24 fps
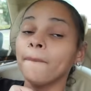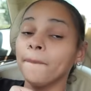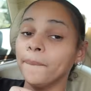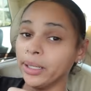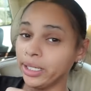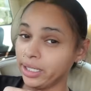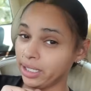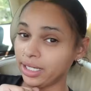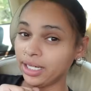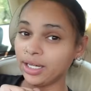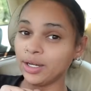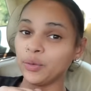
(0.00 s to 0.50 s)

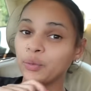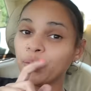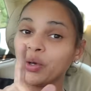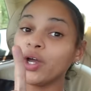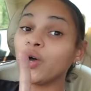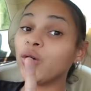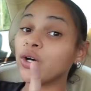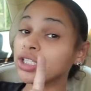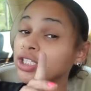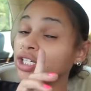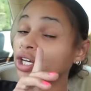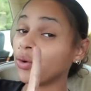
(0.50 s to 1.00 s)
But we
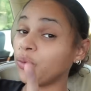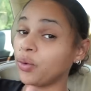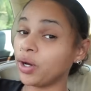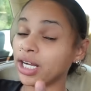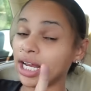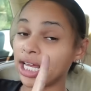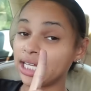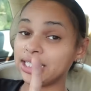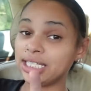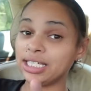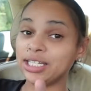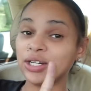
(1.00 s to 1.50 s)
going to the one
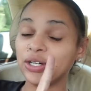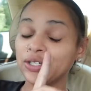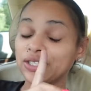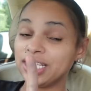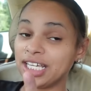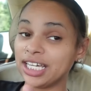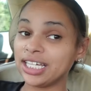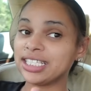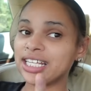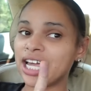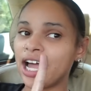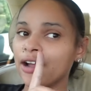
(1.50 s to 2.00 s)
I seen on
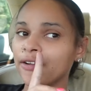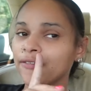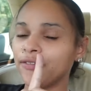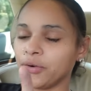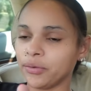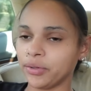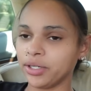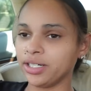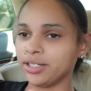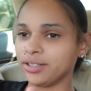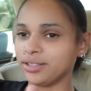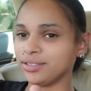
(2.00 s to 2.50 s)
TikTok
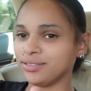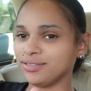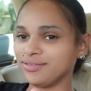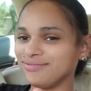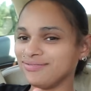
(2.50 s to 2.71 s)
for real.